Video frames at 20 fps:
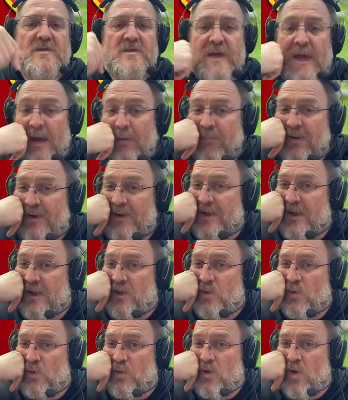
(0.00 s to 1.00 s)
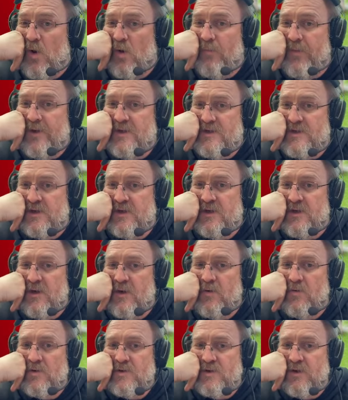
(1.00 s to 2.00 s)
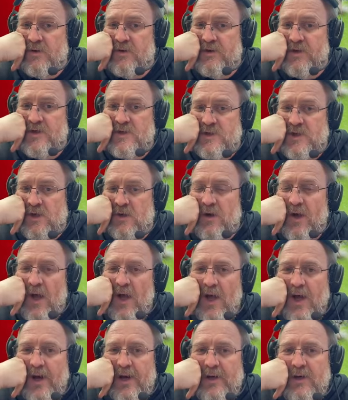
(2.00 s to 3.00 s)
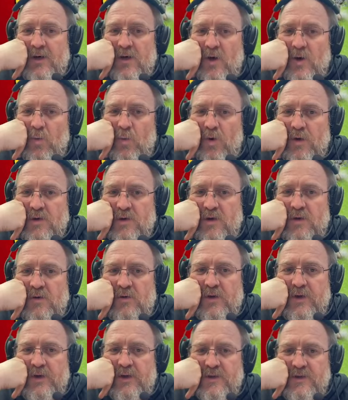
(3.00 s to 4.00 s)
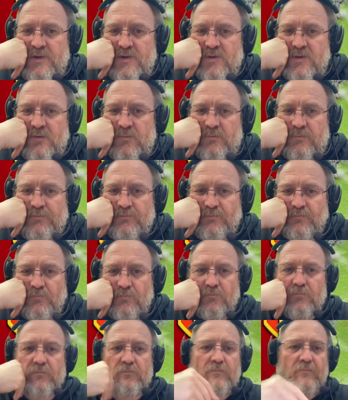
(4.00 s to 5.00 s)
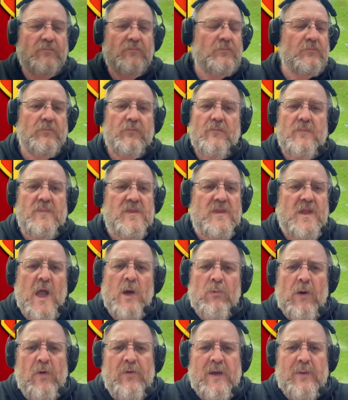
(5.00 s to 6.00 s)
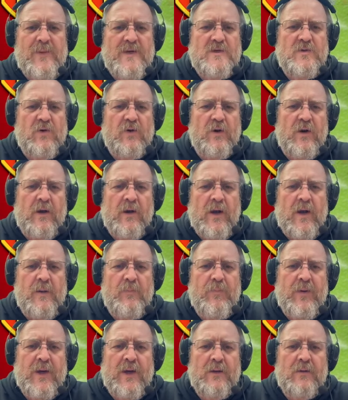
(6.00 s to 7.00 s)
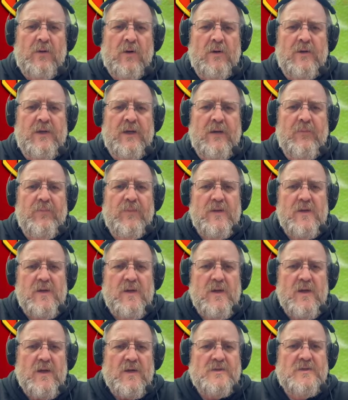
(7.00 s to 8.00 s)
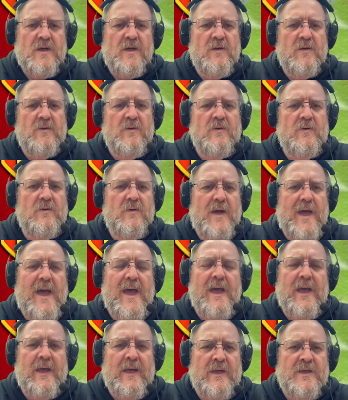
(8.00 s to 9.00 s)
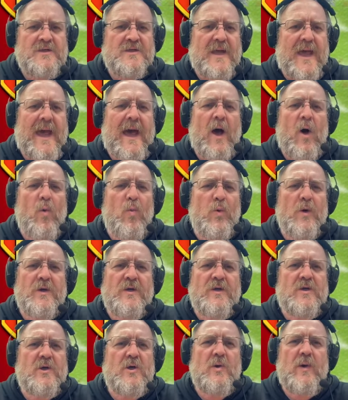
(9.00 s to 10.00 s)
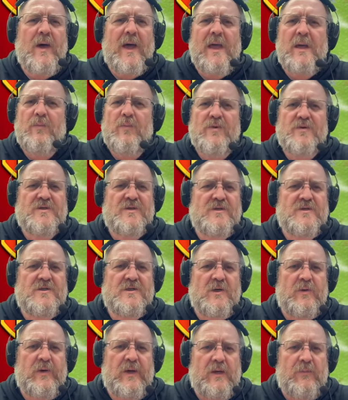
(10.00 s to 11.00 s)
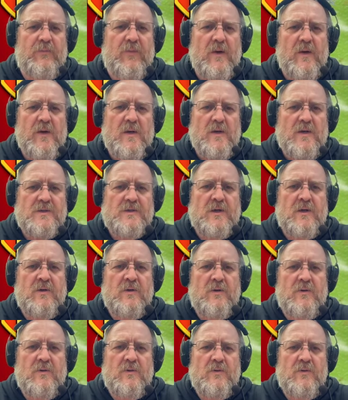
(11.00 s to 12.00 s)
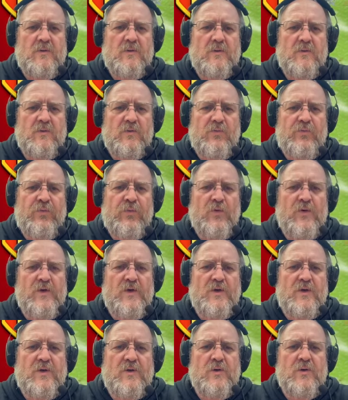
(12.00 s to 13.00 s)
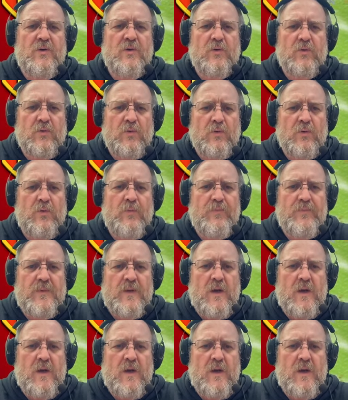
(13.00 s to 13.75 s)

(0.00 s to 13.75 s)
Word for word: tab and get your comments and notes on this so I know what to look into. It won't let me do it on an iPad. Okay. So Hez, how were you able to do it? So for you,